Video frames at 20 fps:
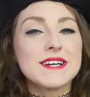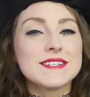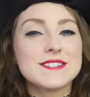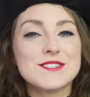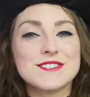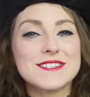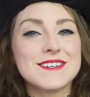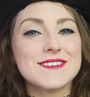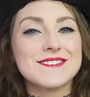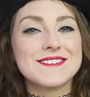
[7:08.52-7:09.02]
yeah, it
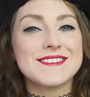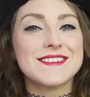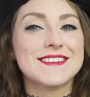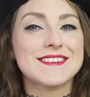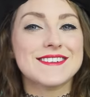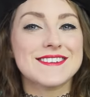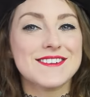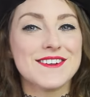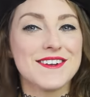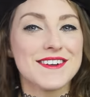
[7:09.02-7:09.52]
turns out
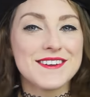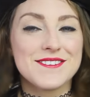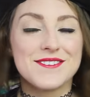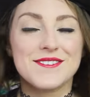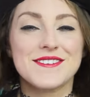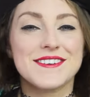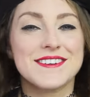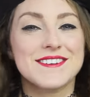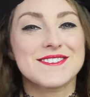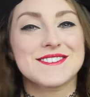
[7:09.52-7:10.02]
that not
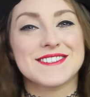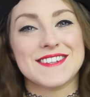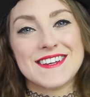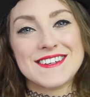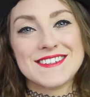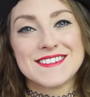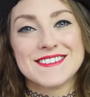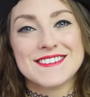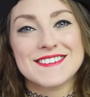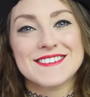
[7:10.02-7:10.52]
everybody knows that.
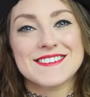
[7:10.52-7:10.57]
